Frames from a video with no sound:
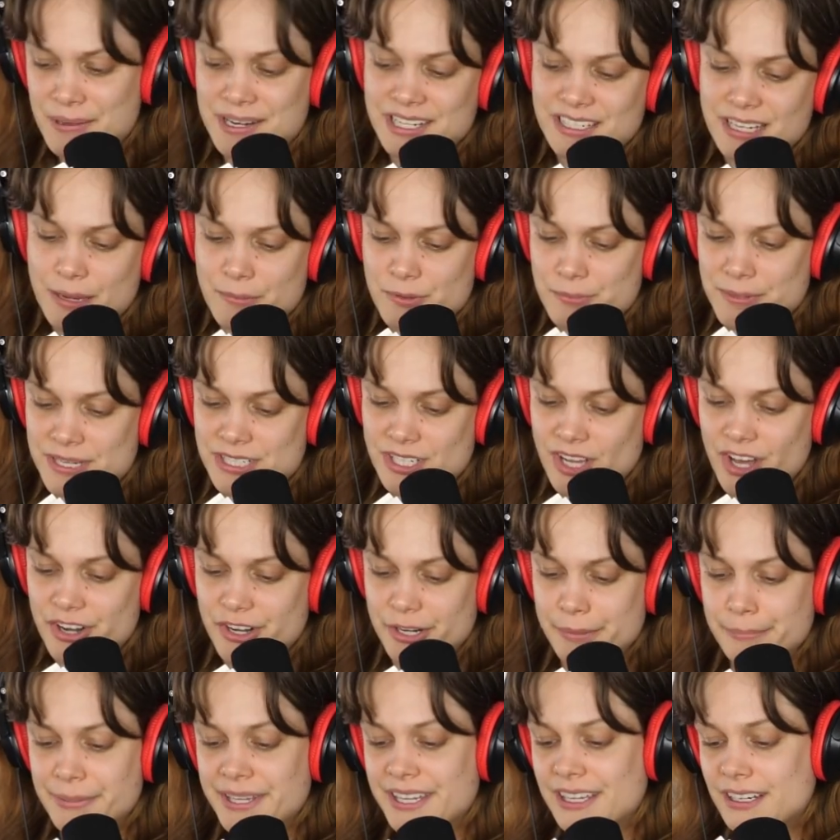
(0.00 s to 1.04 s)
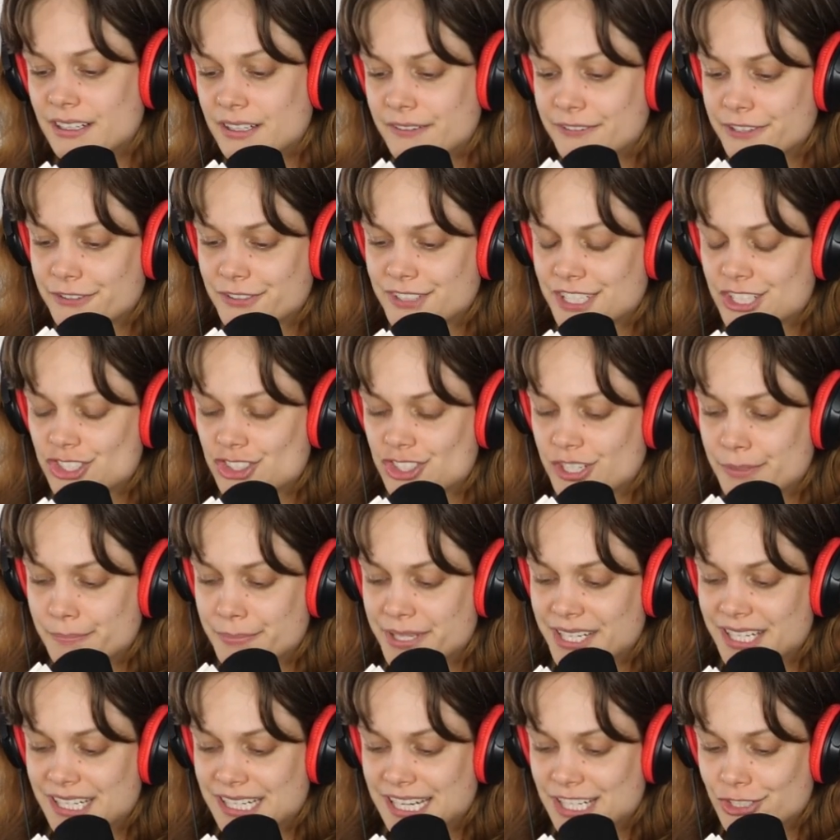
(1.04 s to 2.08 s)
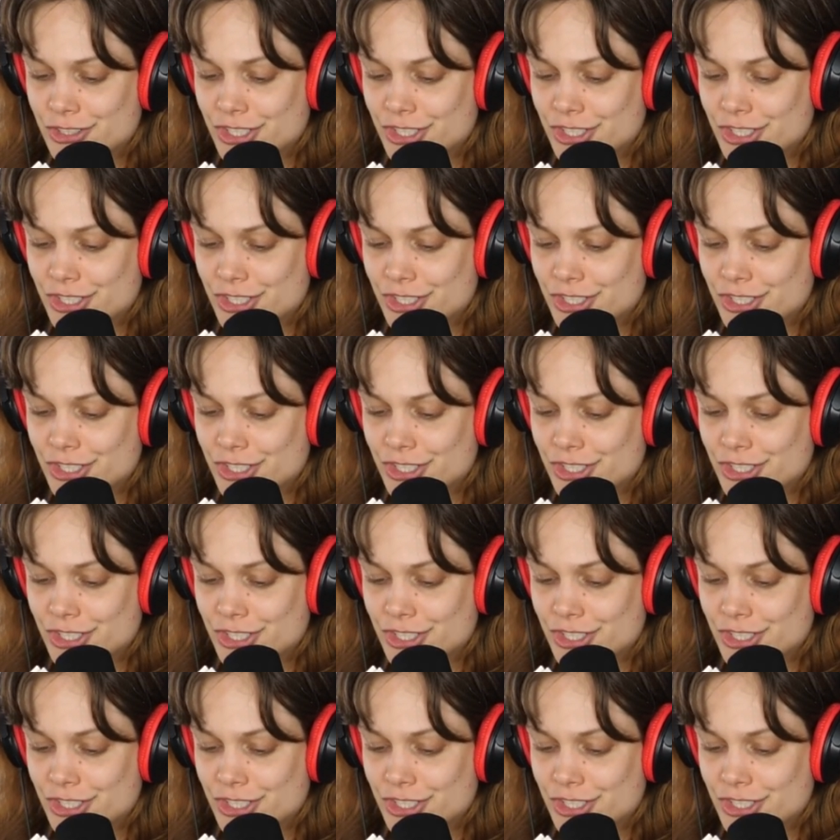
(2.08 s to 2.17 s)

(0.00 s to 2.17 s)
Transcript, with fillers: Spending time with my daughter, being in a loving relationship, being in